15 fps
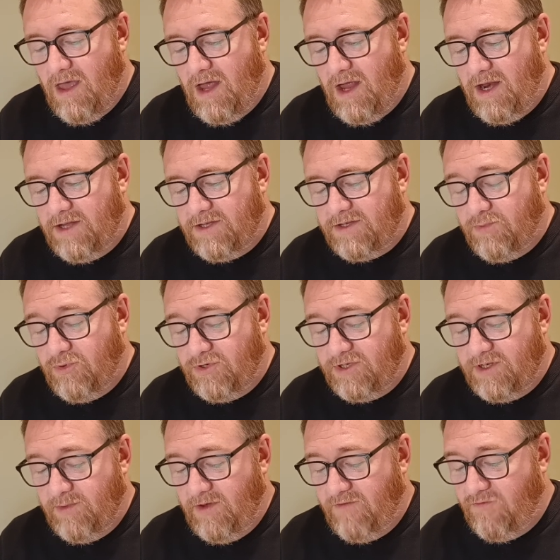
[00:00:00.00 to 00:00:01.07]
And it's supposed
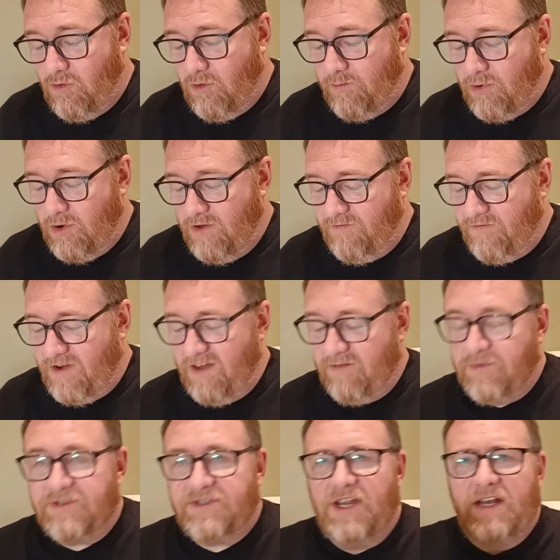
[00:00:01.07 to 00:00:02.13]
to be 4.5%.
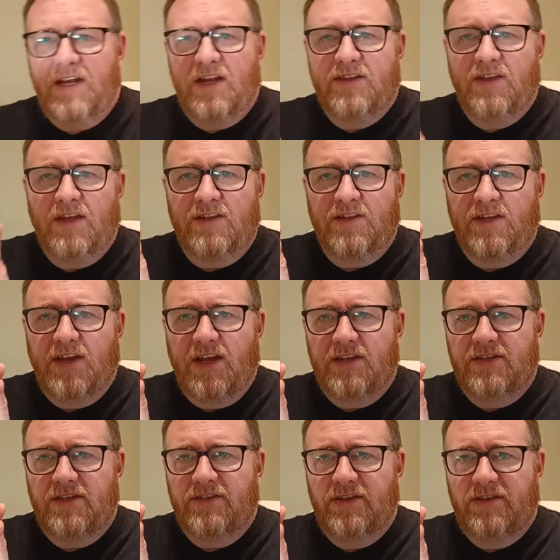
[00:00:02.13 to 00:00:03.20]
I think it did
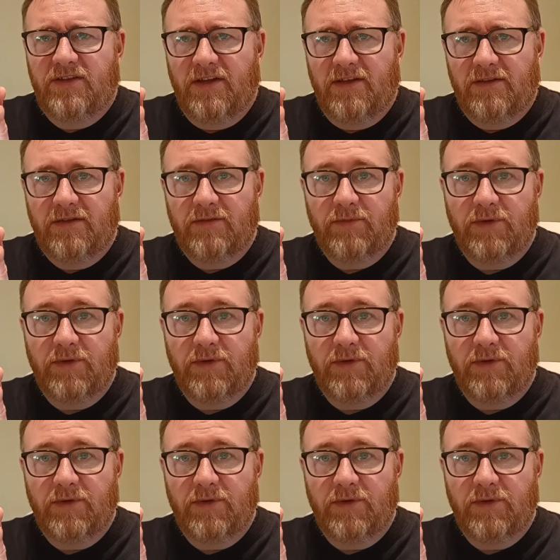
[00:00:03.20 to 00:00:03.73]
actually did that.